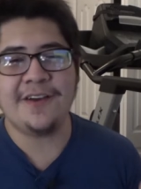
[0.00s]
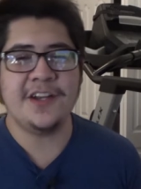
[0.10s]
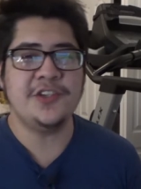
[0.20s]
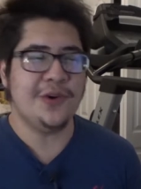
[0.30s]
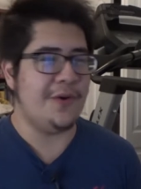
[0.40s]

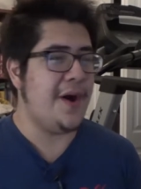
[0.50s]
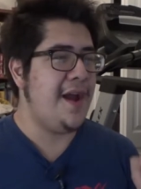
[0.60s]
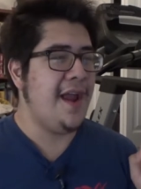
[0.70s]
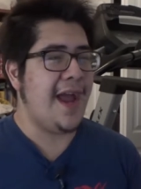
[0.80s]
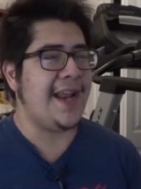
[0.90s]
intro,
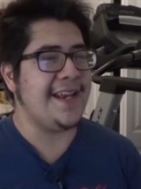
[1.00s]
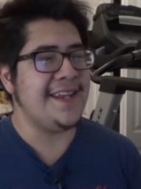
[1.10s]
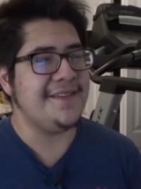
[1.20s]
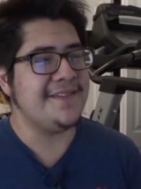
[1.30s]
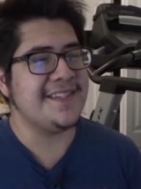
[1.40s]
and I
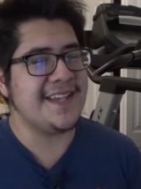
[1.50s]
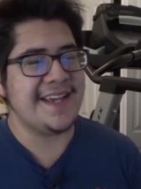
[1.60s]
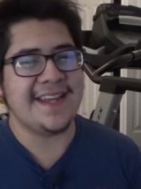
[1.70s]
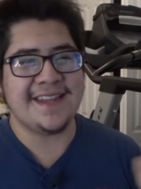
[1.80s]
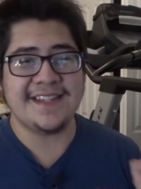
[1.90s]
didn't even say
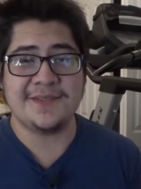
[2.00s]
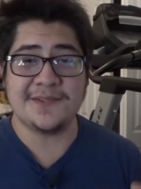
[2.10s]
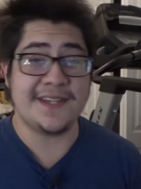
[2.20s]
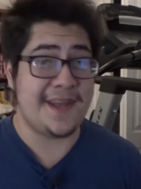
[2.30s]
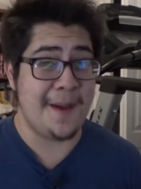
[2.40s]
that this was
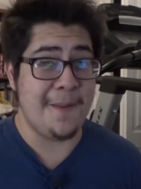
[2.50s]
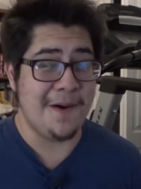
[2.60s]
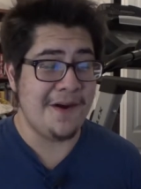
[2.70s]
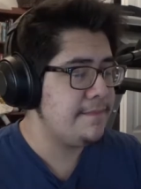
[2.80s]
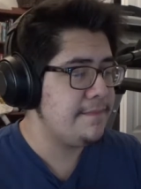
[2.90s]
a demo.
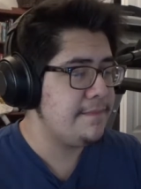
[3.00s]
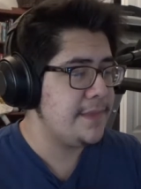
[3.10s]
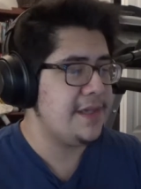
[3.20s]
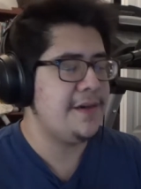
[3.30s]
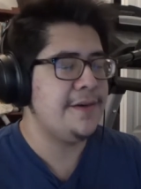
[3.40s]

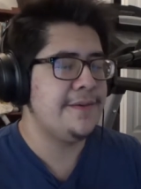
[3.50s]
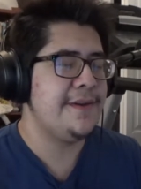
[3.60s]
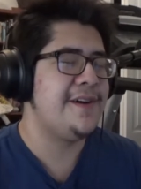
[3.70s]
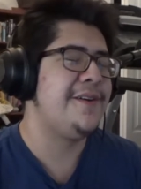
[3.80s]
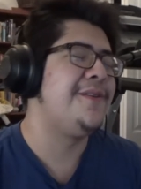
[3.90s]
Oh
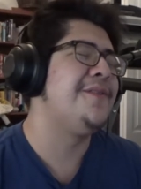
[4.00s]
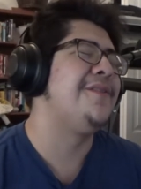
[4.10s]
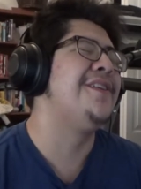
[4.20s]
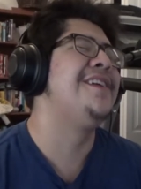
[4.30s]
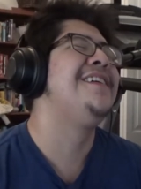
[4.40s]
no,